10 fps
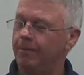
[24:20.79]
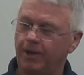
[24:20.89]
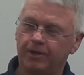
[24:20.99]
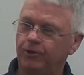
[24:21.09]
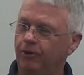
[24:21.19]
I'm
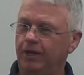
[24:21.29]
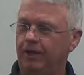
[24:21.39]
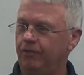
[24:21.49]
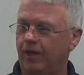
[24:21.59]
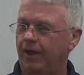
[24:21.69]
not doing
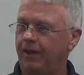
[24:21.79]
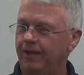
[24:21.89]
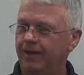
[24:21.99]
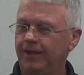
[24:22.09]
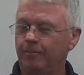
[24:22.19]
anything,
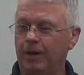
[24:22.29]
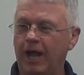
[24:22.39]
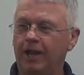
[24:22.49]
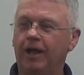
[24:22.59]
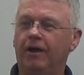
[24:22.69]
but
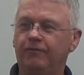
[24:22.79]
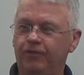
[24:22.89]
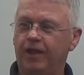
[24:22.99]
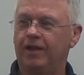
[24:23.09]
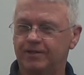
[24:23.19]
I
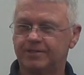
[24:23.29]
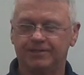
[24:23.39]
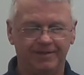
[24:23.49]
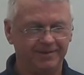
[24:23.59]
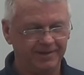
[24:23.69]
love this.